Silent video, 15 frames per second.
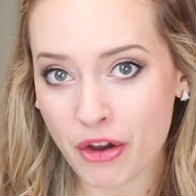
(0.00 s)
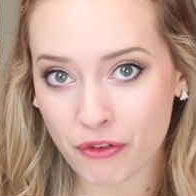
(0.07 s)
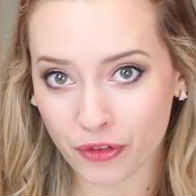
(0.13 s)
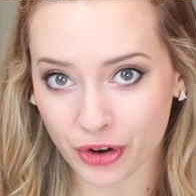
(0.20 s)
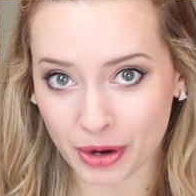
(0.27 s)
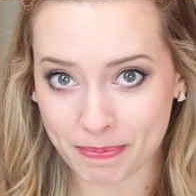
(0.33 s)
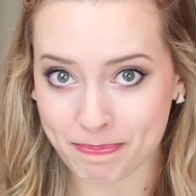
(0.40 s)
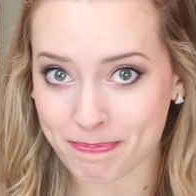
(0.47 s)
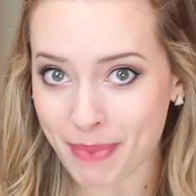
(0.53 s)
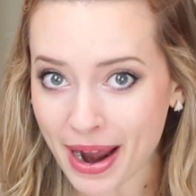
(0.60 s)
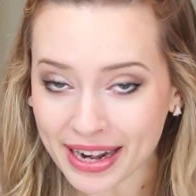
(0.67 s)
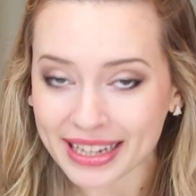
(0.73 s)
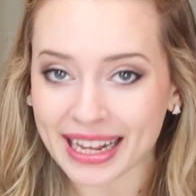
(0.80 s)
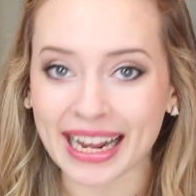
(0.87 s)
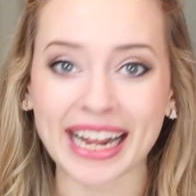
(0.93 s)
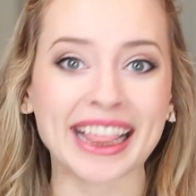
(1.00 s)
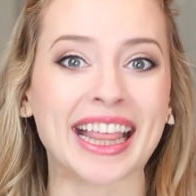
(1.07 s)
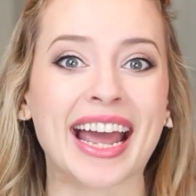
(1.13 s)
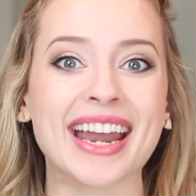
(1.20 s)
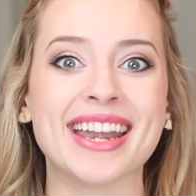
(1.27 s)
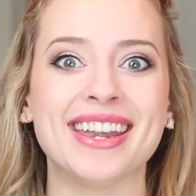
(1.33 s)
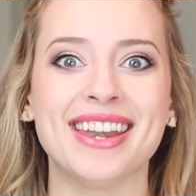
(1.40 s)
for a bundt cake
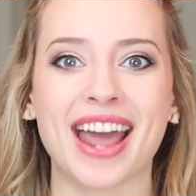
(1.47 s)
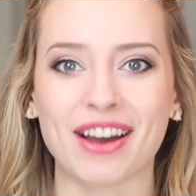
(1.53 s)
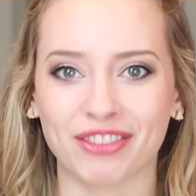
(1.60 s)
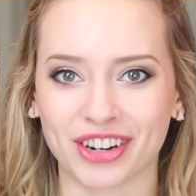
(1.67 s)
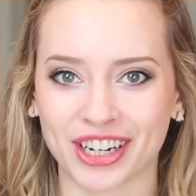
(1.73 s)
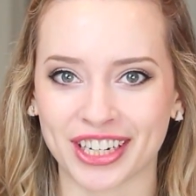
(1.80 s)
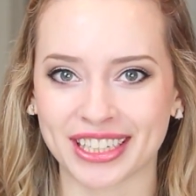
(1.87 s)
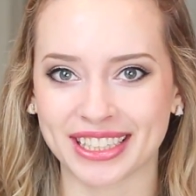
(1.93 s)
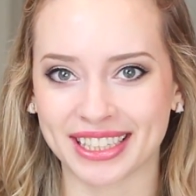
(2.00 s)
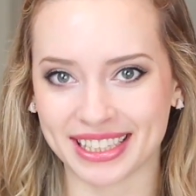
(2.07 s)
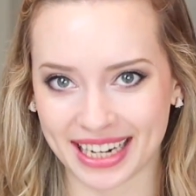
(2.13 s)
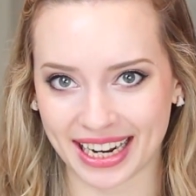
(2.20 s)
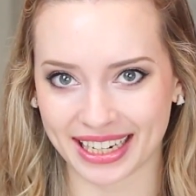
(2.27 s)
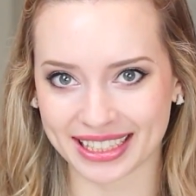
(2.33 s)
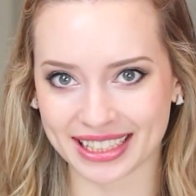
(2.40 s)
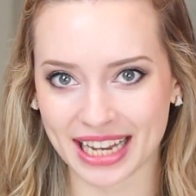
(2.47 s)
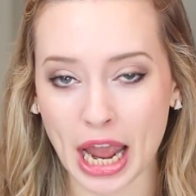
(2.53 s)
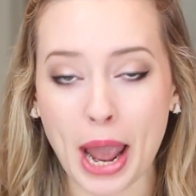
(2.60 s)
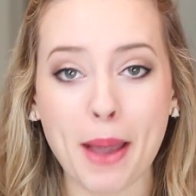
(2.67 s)
that never sticks.